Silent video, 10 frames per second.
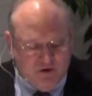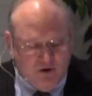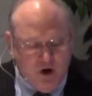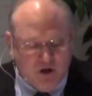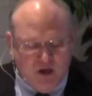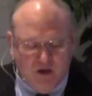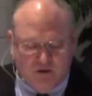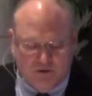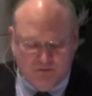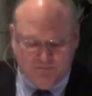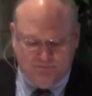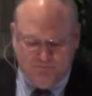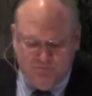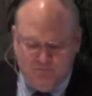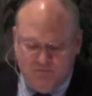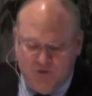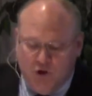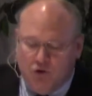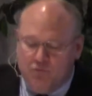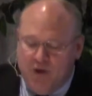are all killed,
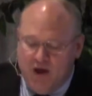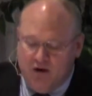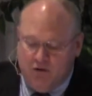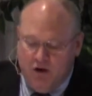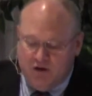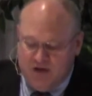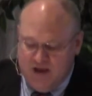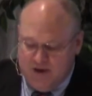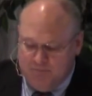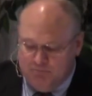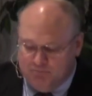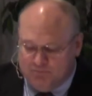the old men are all dead.